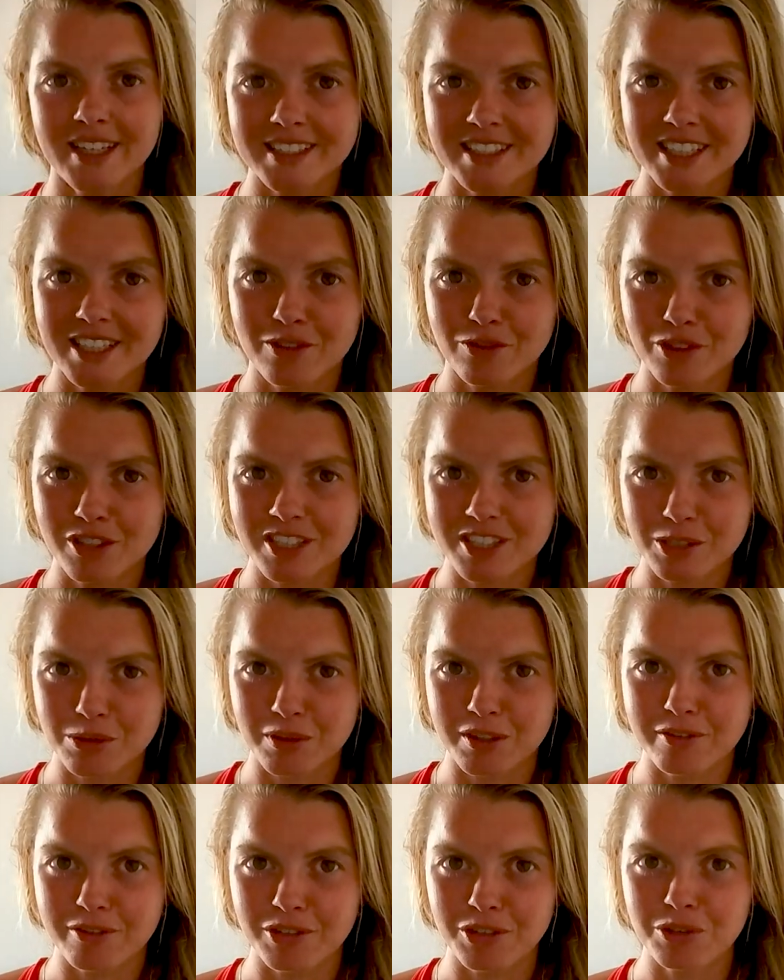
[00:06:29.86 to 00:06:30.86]
That's it for
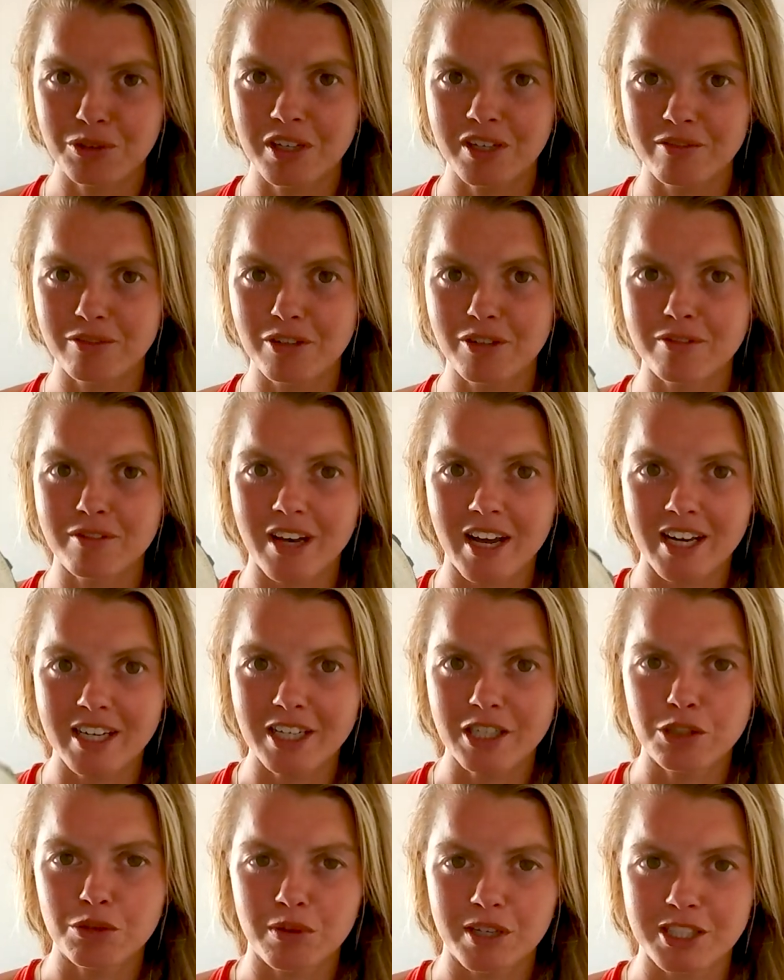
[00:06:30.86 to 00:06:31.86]
this review. If you have
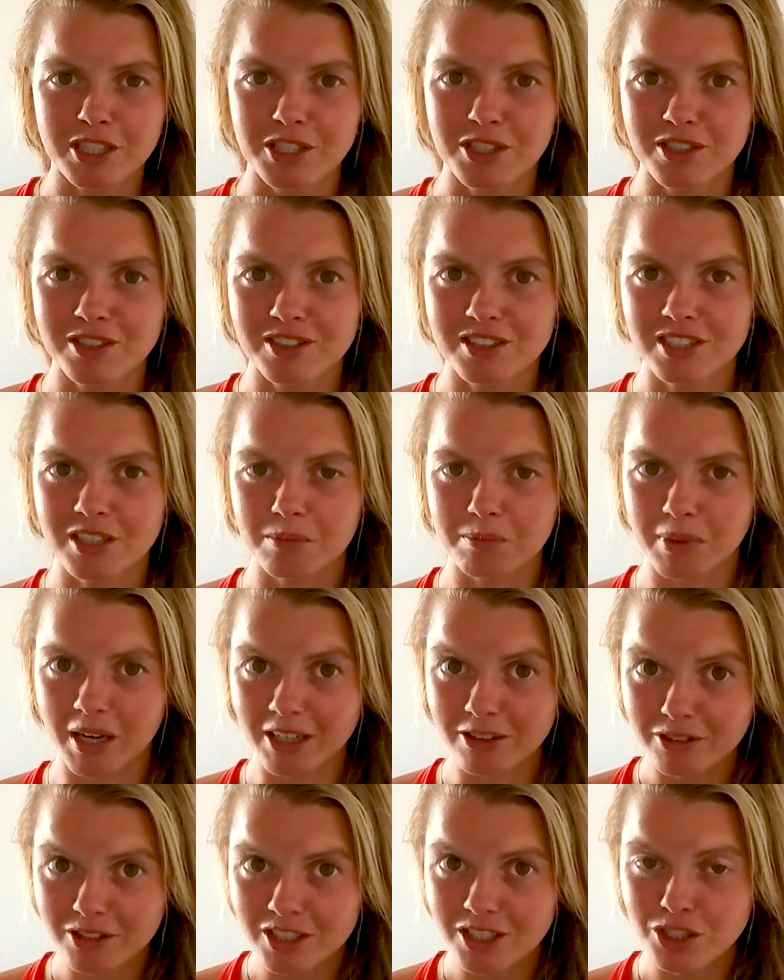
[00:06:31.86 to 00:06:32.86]
any questions
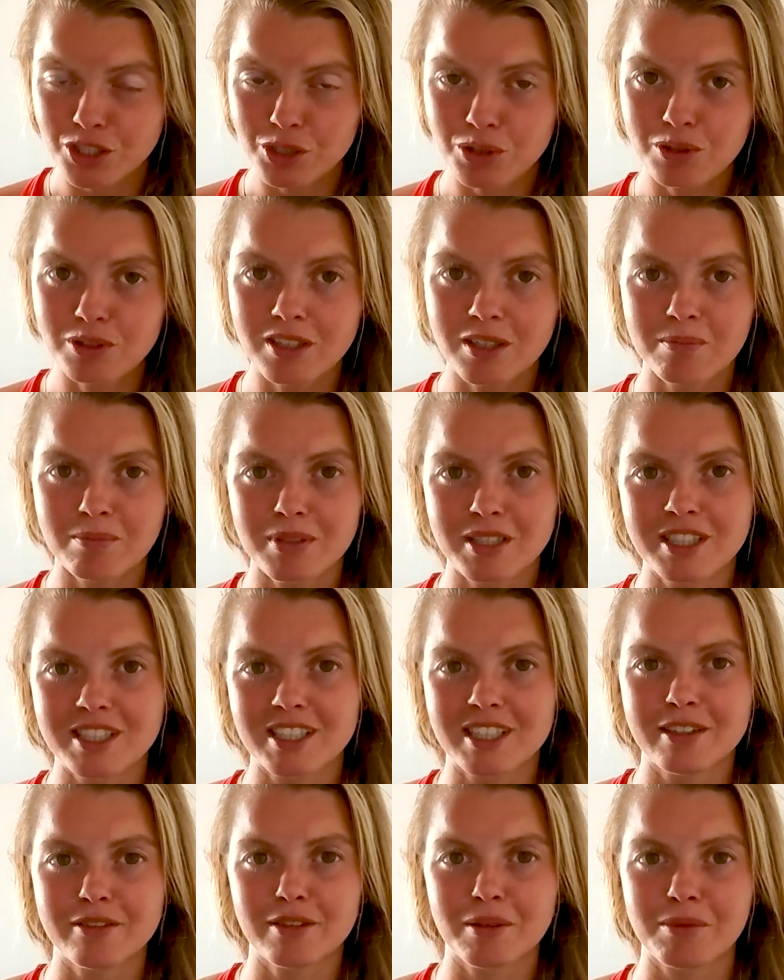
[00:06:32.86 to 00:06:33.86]
about this shoe, then
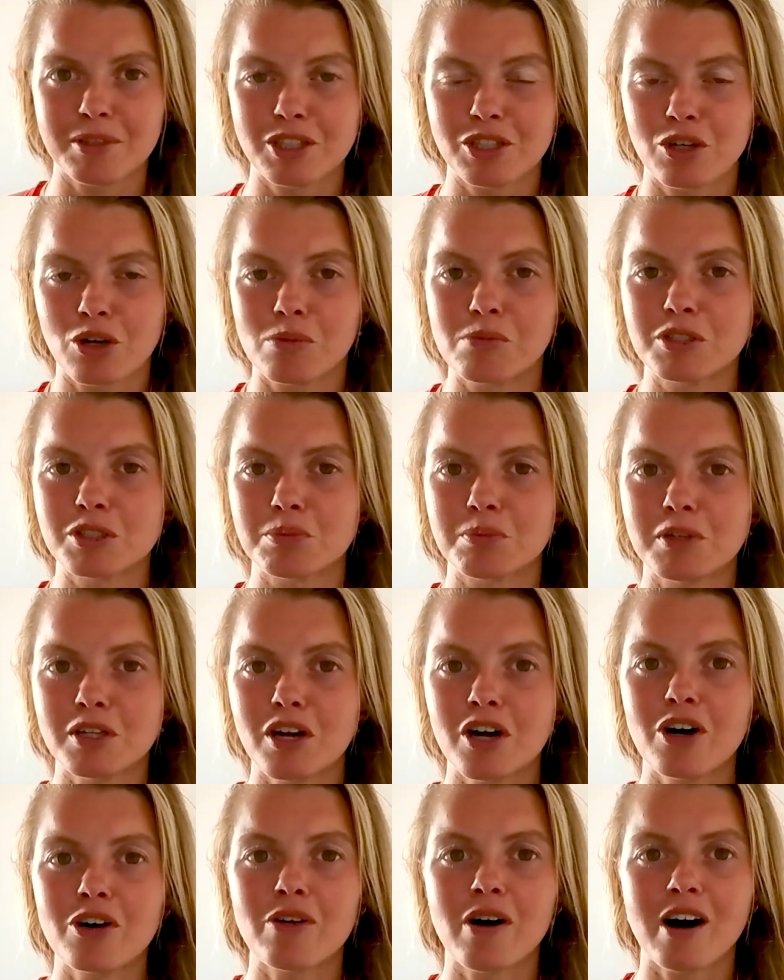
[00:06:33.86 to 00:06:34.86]
please leave them in the comments
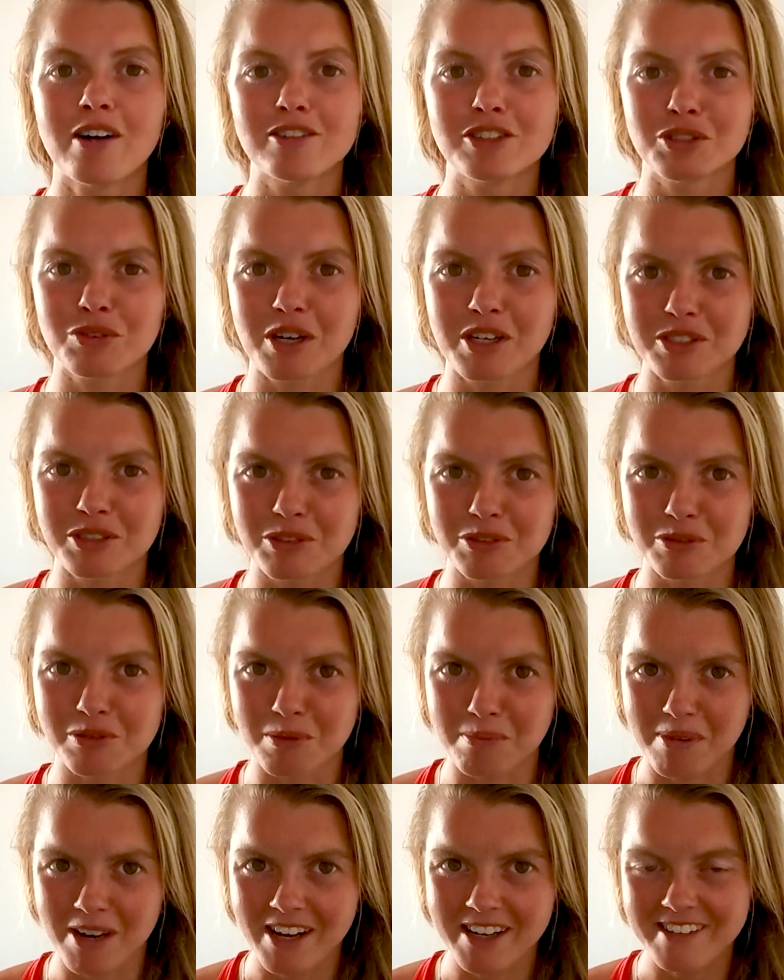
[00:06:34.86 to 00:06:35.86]
below. I will try to
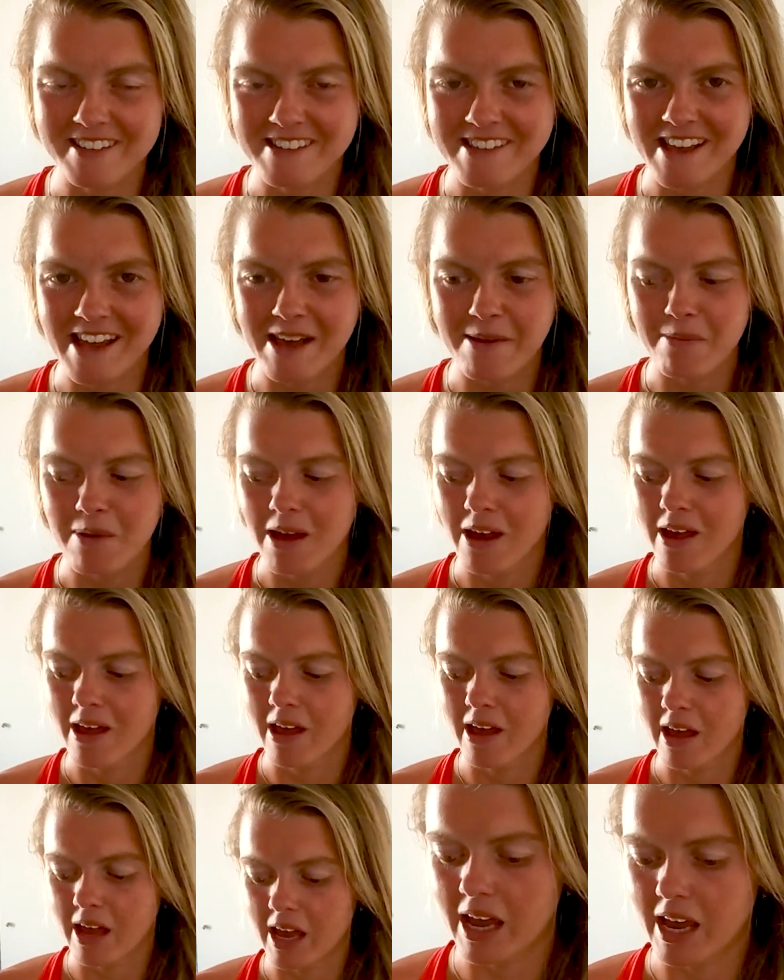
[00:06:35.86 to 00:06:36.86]
reply to them.
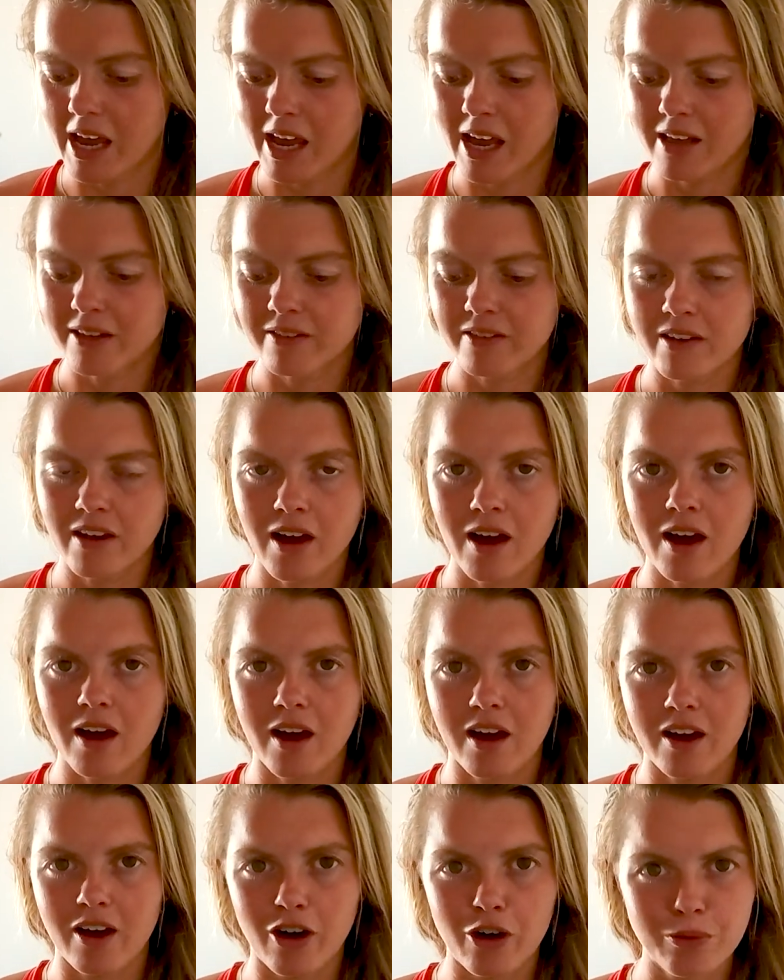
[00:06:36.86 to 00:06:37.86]
And yeah,
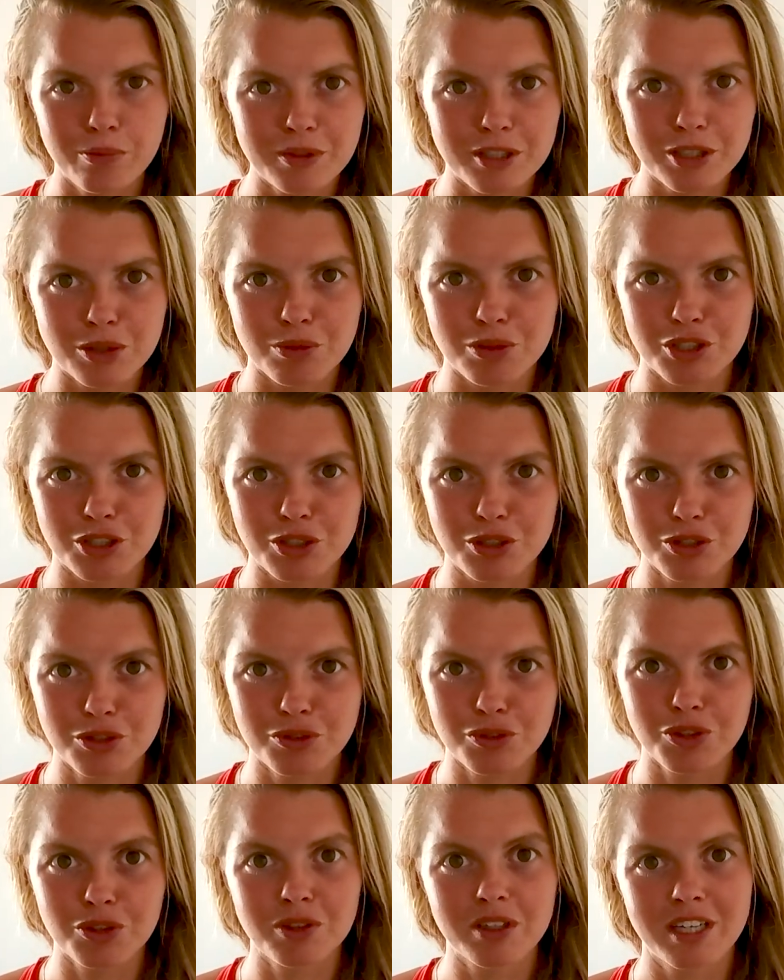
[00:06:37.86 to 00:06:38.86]
I hope this was
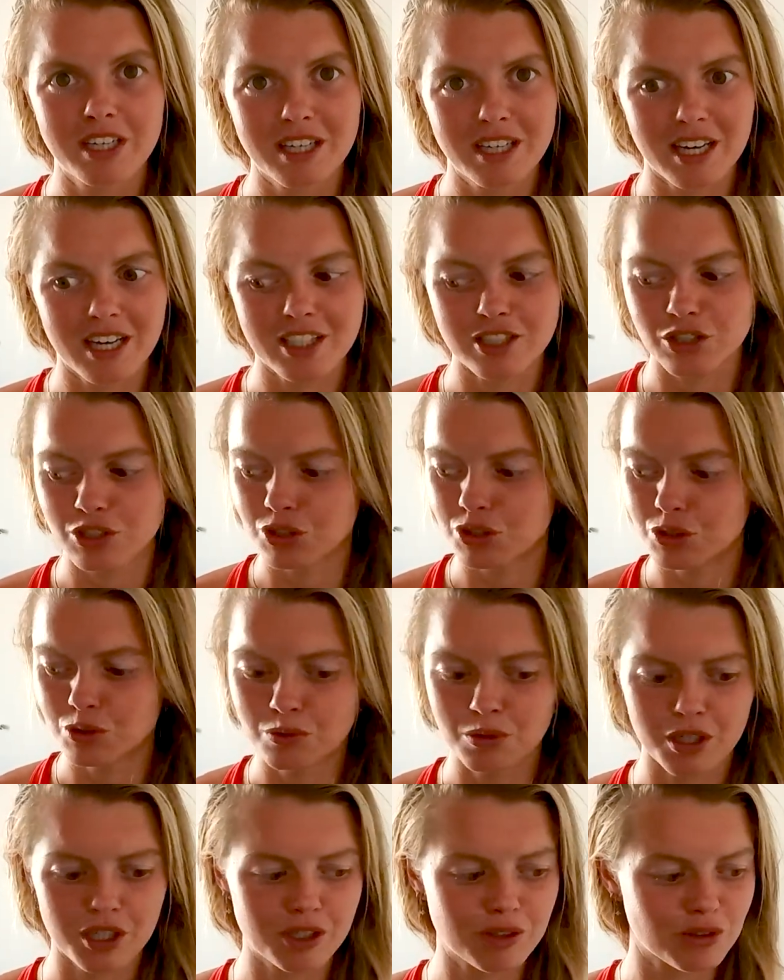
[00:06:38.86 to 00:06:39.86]
useful in case
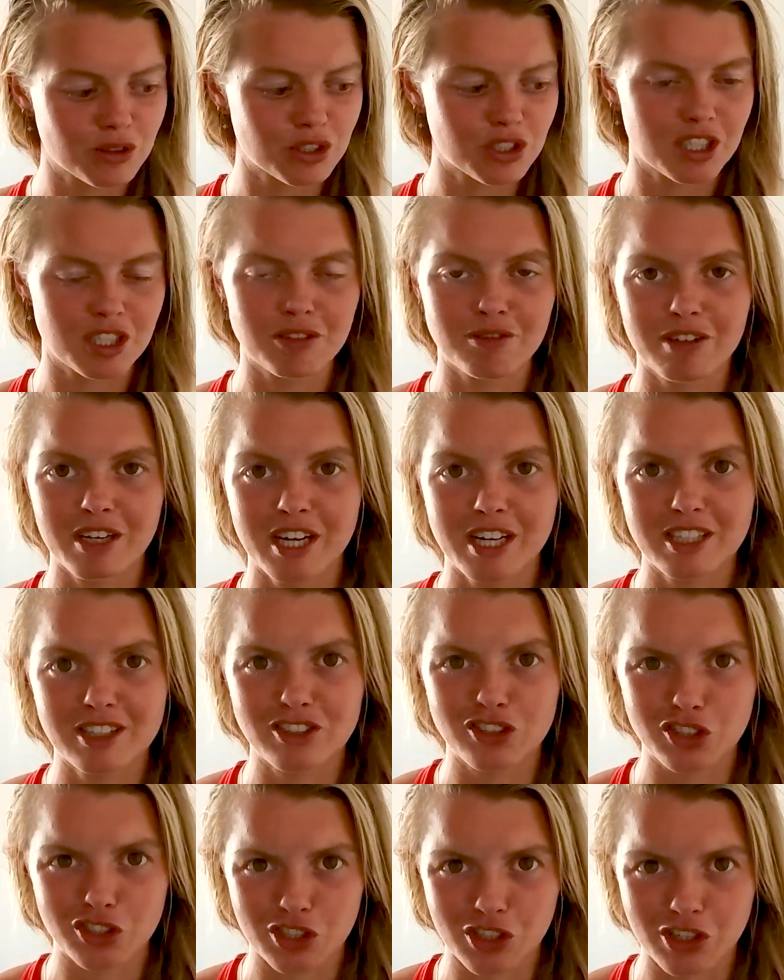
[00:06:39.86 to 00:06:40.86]
you were considering
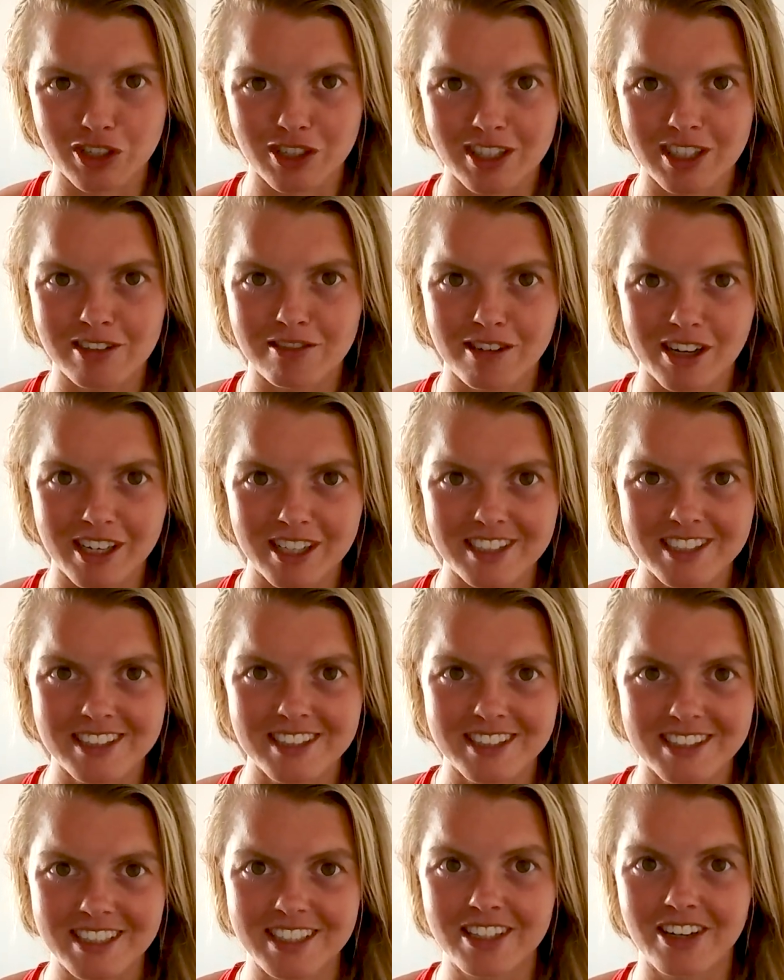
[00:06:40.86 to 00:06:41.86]
the Saucony Ride
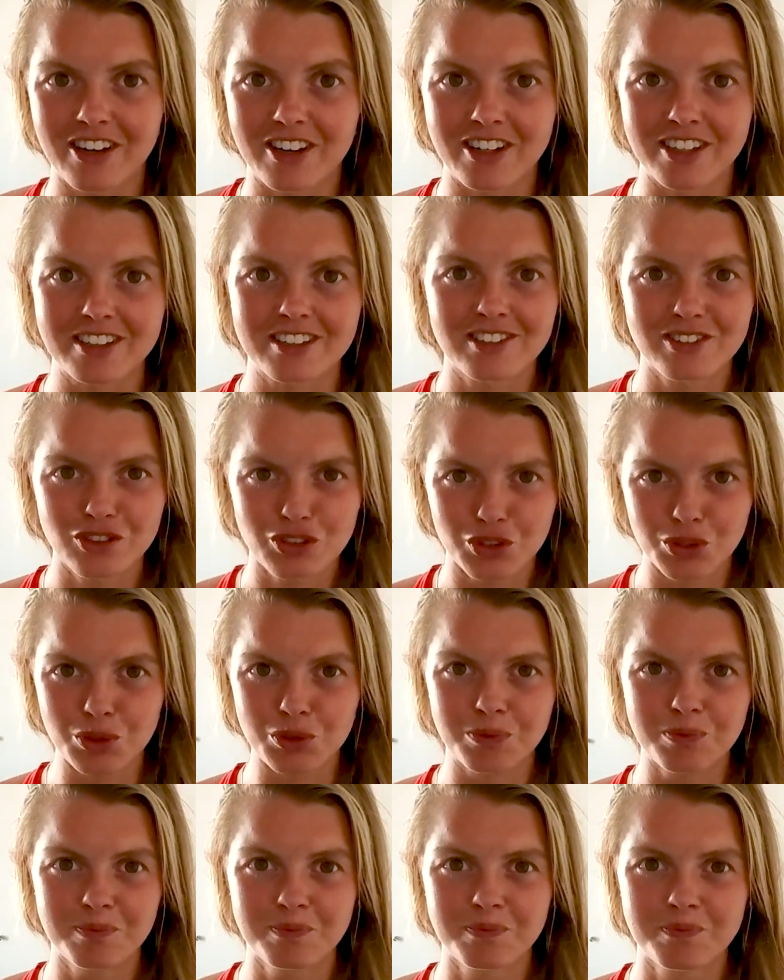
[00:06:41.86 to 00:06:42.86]
TR2.